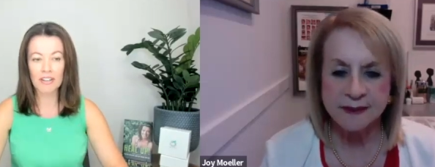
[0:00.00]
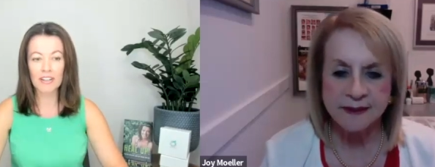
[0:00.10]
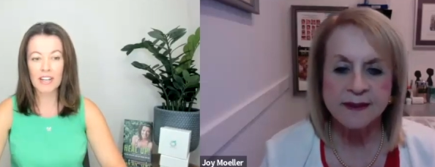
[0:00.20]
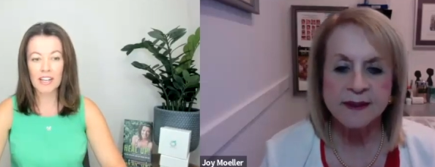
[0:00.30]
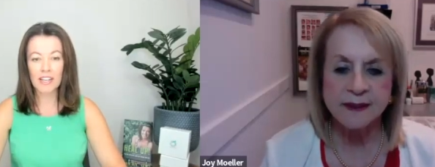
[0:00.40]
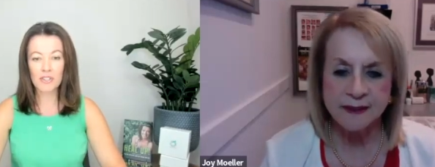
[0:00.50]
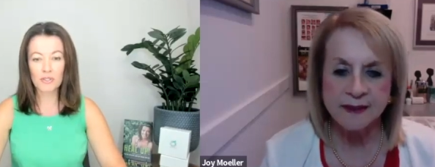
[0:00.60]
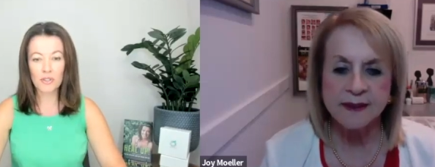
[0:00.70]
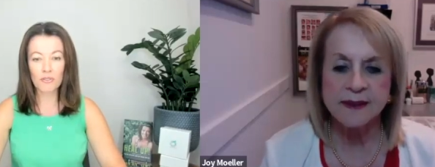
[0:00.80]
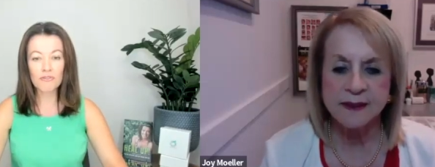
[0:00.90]
Speaker 1: there.
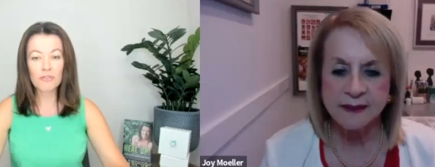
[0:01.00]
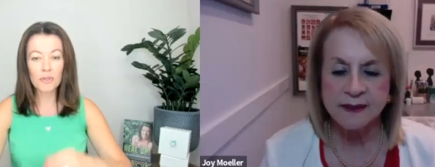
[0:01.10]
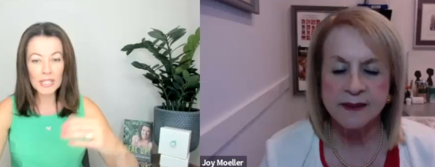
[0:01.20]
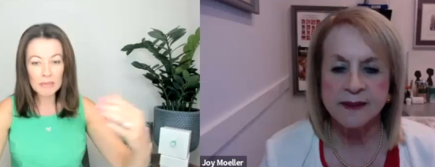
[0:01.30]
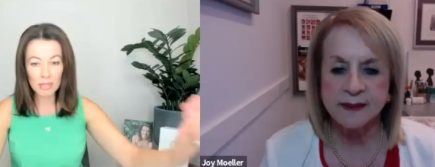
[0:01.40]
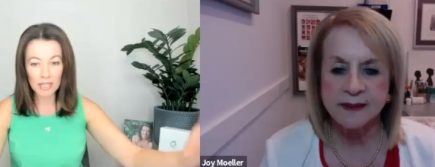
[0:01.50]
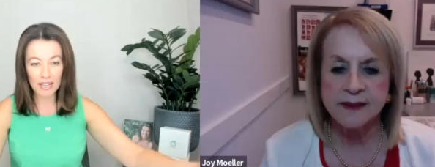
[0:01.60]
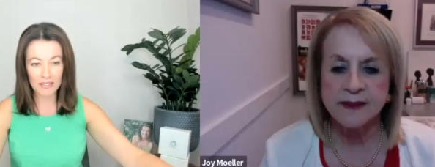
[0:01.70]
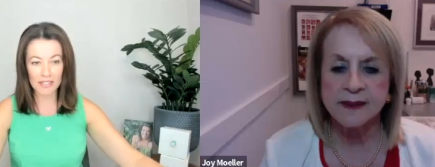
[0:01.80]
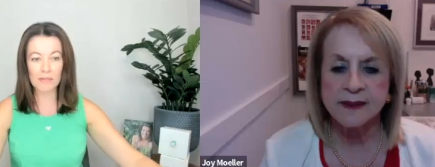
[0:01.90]
So don't fully
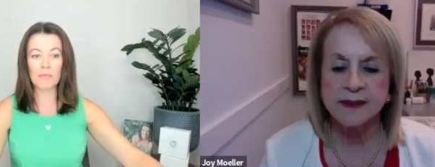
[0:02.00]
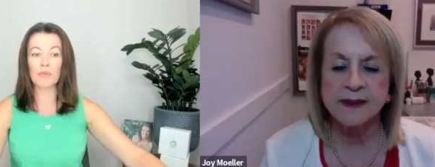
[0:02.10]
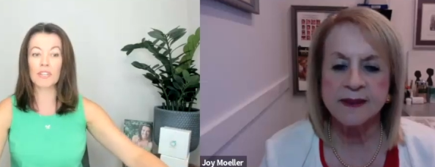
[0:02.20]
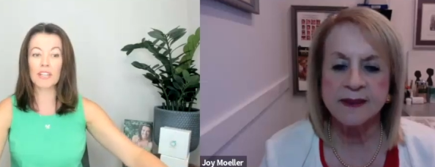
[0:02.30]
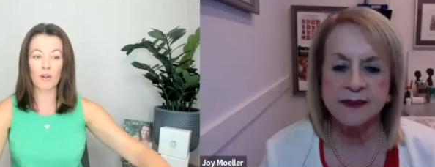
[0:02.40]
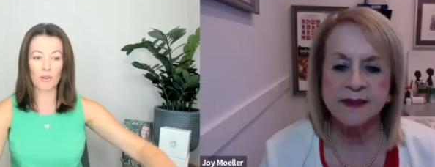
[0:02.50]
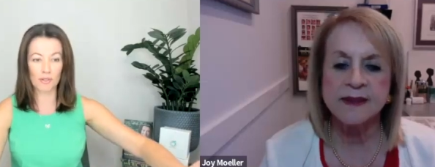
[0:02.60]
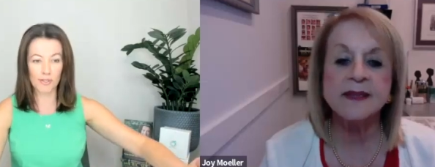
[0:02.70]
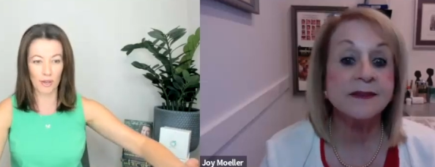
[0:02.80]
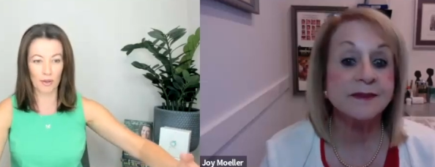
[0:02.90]
blend the smoothie
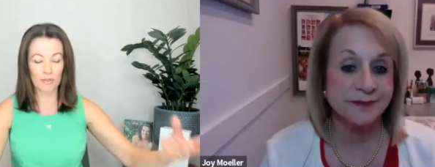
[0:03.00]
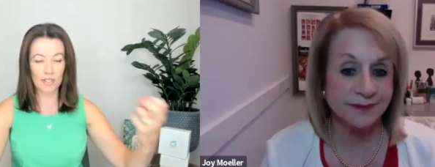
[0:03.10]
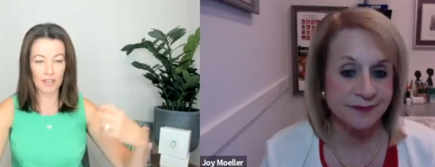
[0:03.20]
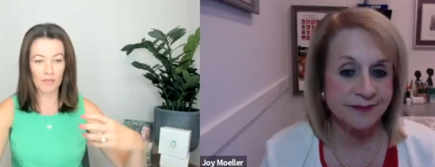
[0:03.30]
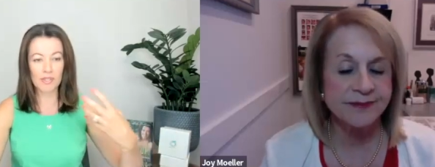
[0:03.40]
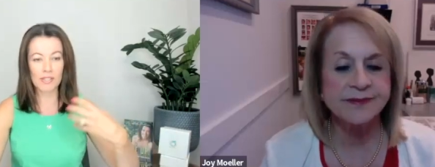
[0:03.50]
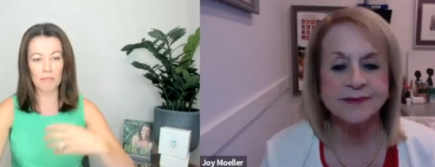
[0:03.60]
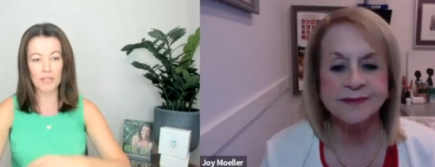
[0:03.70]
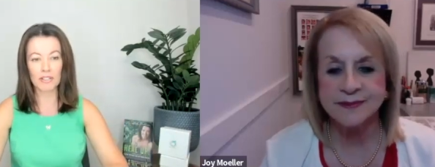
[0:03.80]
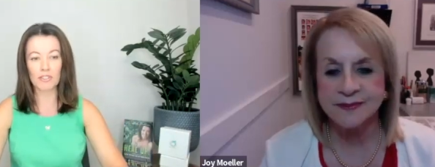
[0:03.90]
also to give you
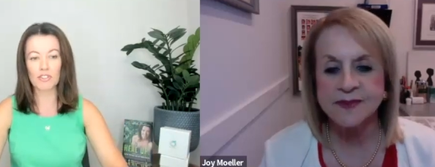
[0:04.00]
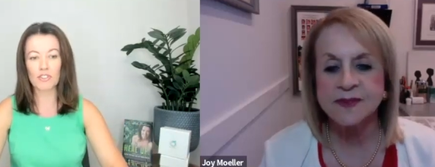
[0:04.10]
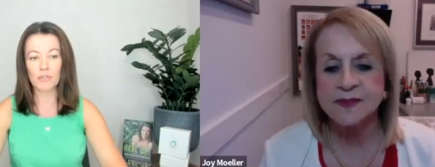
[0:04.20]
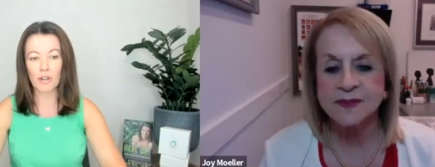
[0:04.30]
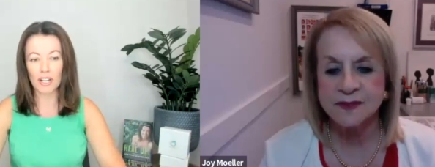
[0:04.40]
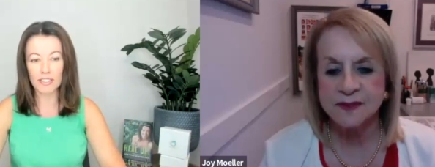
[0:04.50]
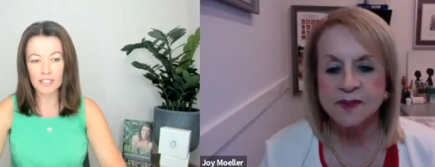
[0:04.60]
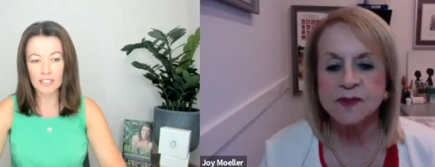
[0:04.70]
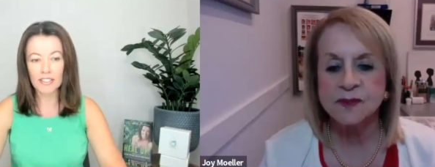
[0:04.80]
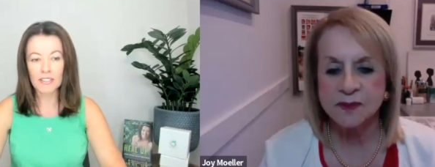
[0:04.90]
something to chew
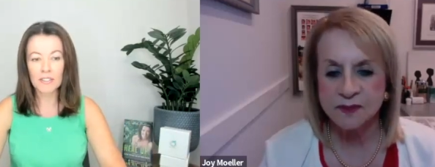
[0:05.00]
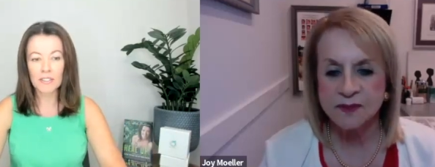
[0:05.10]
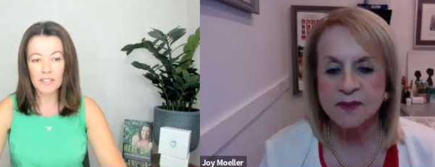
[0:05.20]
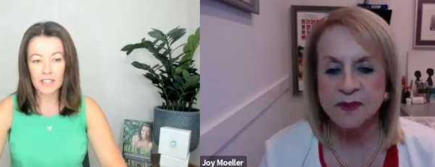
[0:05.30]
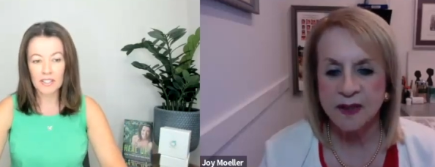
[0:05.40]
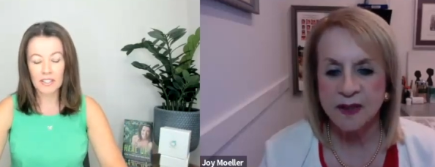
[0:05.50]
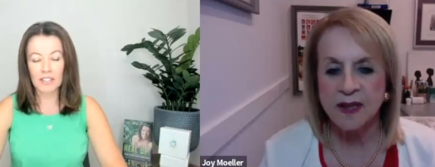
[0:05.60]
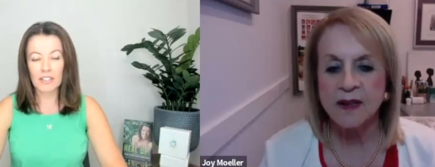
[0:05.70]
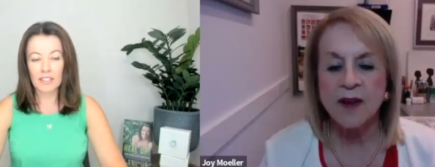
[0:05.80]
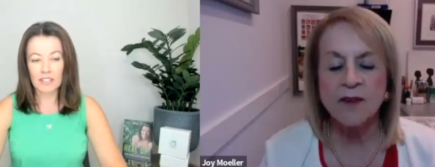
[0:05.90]
on. Yeah.
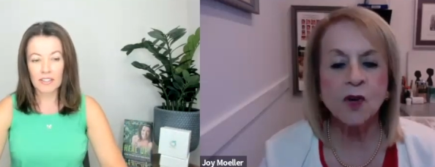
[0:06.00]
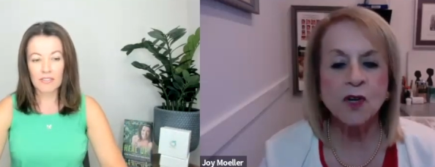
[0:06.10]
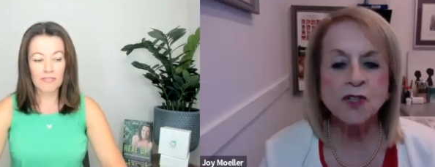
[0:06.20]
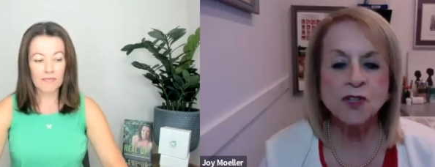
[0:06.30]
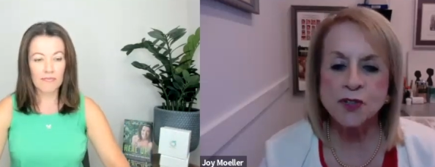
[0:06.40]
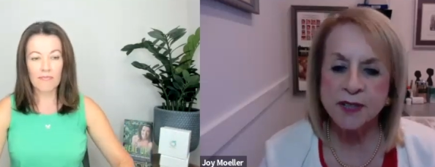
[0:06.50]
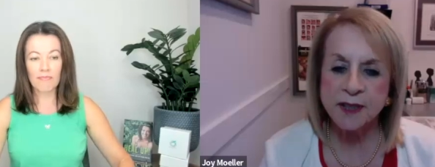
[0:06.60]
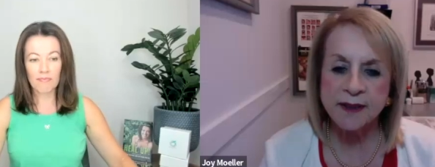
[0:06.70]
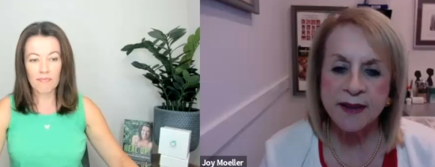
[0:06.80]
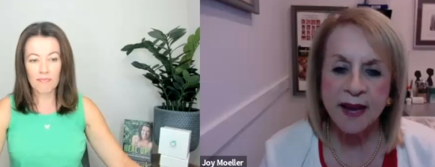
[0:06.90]
Speaker 2: Of course, your
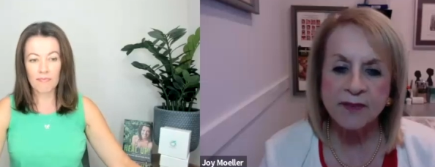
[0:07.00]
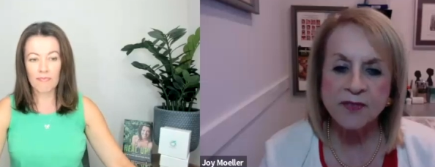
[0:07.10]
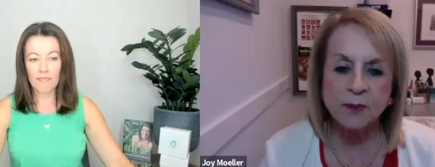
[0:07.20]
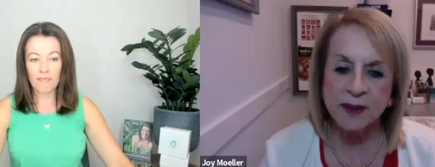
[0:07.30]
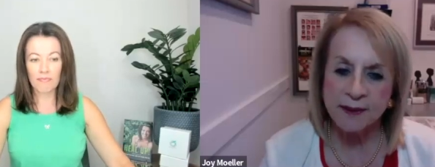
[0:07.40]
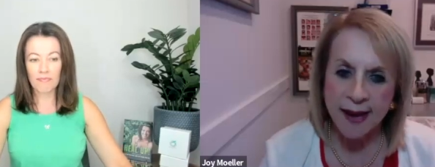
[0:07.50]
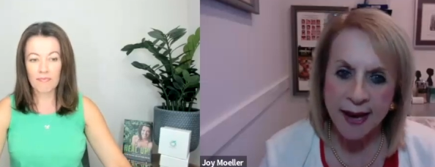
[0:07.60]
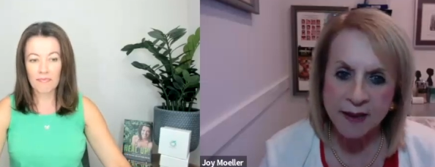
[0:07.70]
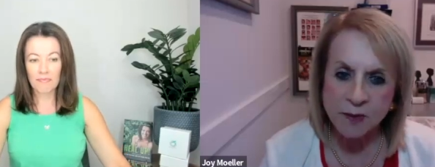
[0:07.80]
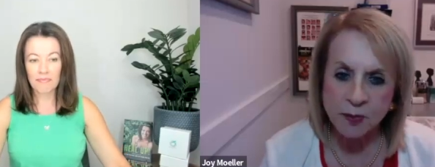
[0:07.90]
teeth have to be
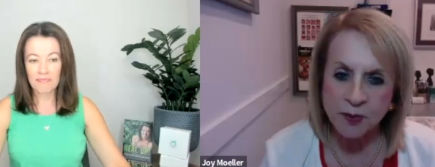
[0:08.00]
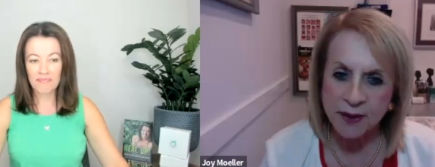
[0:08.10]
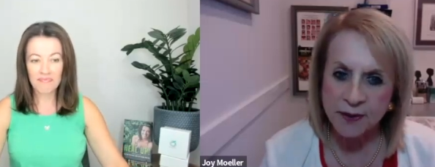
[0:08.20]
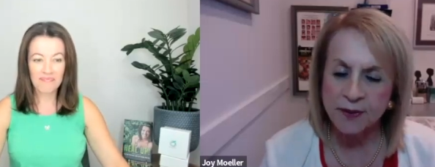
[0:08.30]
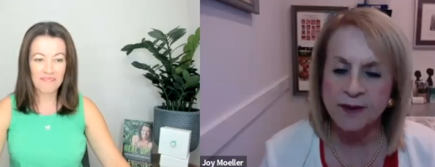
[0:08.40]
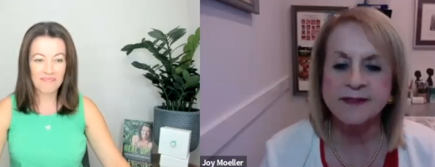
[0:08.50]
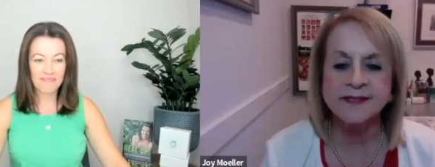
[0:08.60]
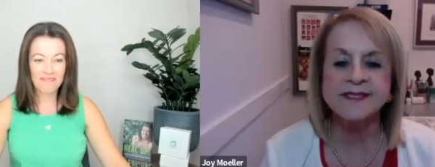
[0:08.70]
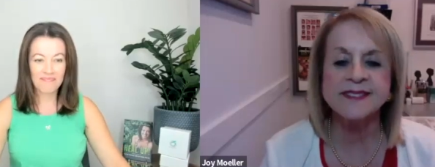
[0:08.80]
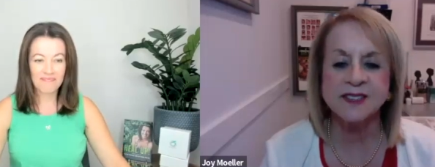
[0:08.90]
aligned pretty good
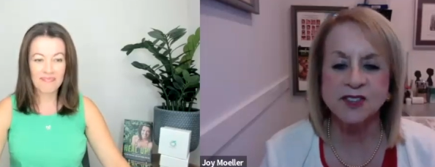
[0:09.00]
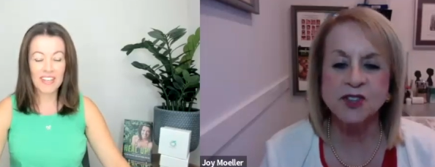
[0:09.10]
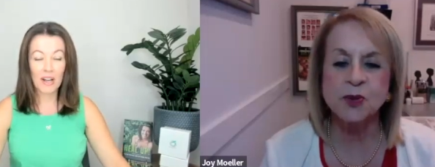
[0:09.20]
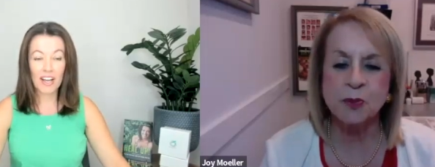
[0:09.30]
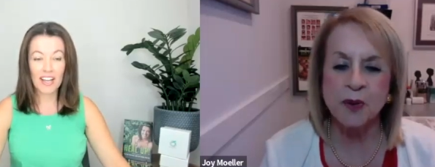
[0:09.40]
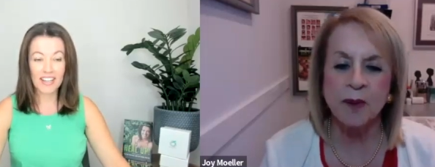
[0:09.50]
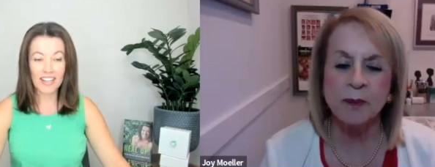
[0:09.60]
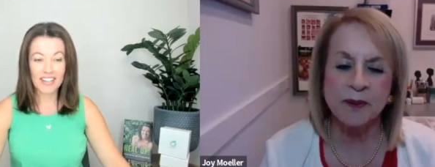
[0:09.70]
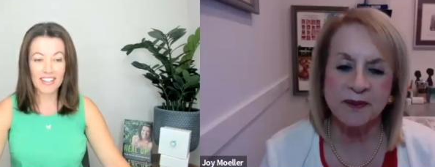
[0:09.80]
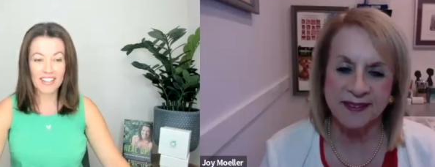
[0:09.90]
to chew
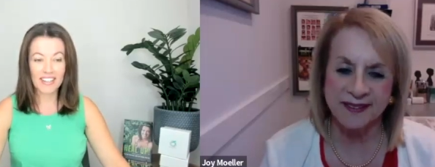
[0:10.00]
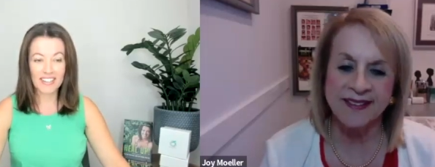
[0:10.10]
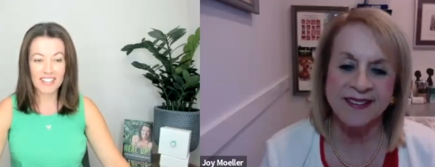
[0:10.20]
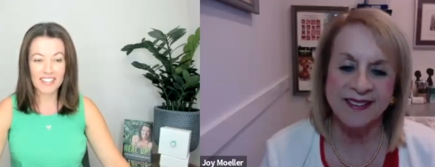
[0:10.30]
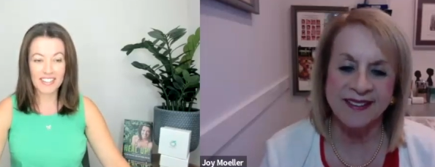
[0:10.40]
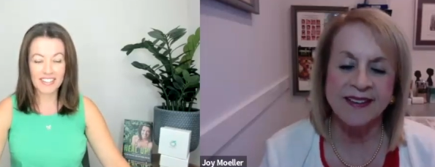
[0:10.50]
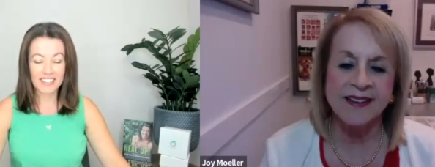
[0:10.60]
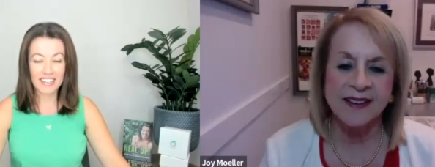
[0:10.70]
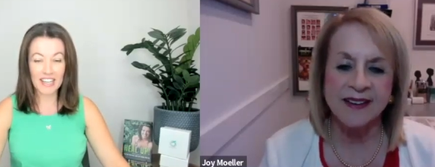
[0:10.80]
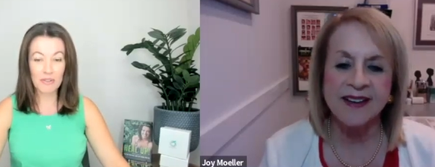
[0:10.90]
properly.
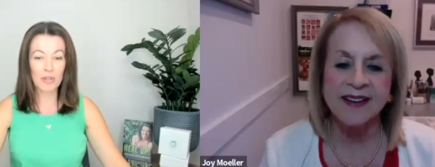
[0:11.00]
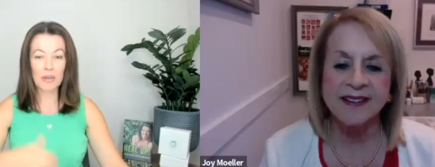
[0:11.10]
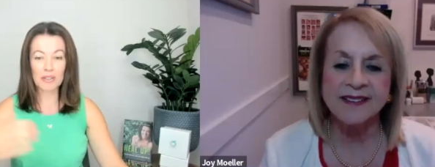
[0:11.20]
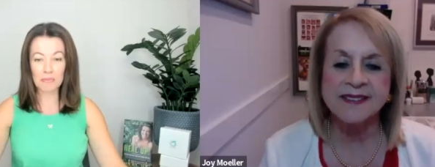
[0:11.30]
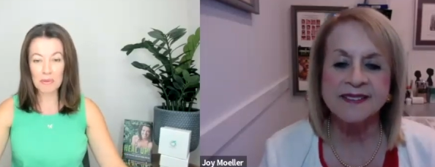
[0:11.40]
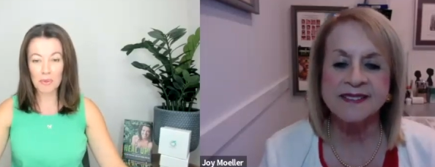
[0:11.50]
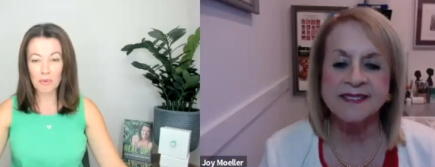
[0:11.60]
Speaker 1: Yeah. And what about the